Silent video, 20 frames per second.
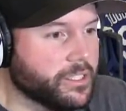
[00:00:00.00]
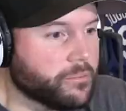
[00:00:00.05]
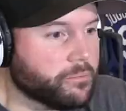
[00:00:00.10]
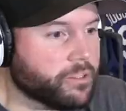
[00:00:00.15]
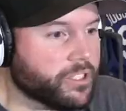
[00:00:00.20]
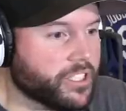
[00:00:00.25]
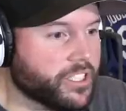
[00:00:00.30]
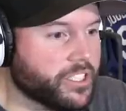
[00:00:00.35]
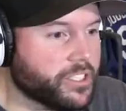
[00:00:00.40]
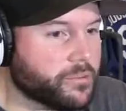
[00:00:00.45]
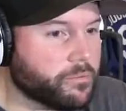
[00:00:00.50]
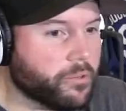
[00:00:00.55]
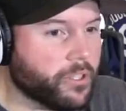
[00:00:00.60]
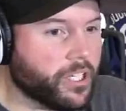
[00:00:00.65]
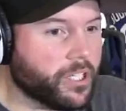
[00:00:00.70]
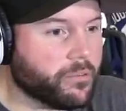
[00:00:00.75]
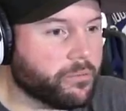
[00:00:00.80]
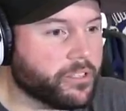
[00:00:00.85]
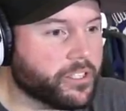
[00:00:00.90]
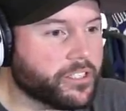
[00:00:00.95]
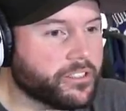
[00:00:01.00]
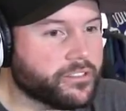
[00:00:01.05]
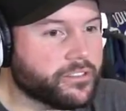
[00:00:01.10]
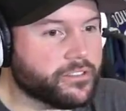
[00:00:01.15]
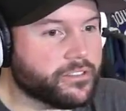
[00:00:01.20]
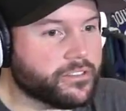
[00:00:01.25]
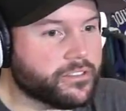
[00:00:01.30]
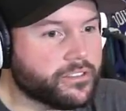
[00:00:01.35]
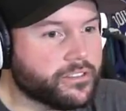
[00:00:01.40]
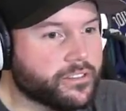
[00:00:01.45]
Please, Bobby.
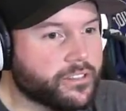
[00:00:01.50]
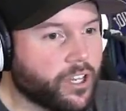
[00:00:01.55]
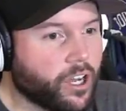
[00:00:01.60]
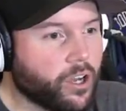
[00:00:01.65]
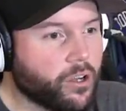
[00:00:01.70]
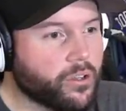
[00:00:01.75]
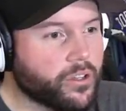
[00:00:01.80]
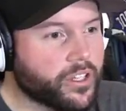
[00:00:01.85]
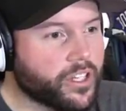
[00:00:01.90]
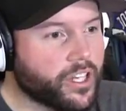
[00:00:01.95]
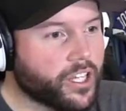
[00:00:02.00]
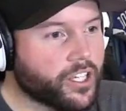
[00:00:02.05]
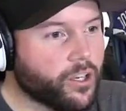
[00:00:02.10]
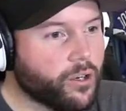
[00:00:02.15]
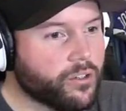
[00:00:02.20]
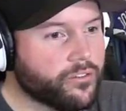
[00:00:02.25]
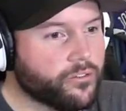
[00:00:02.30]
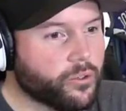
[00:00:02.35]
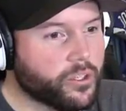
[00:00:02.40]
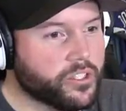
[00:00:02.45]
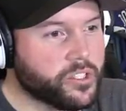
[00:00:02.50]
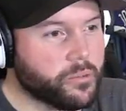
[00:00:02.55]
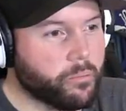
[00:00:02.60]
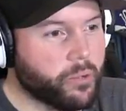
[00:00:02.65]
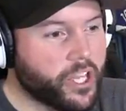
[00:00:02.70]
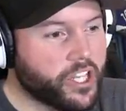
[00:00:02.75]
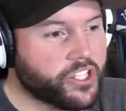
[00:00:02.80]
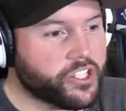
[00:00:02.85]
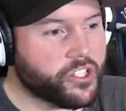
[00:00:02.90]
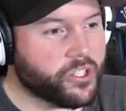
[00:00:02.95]
Oh, they're not going for it. It's a
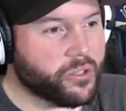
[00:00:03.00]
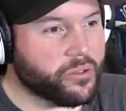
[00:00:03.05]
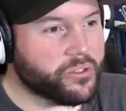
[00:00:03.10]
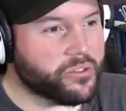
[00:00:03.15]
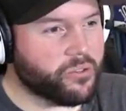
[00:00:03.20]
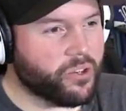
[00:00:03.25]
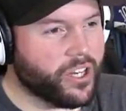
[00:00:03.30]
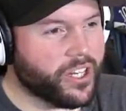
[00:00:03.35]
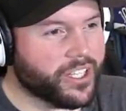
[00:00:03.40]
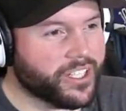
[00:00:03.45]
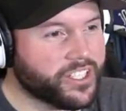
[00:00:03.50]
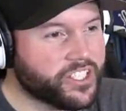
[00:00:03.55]
pitcher who's running.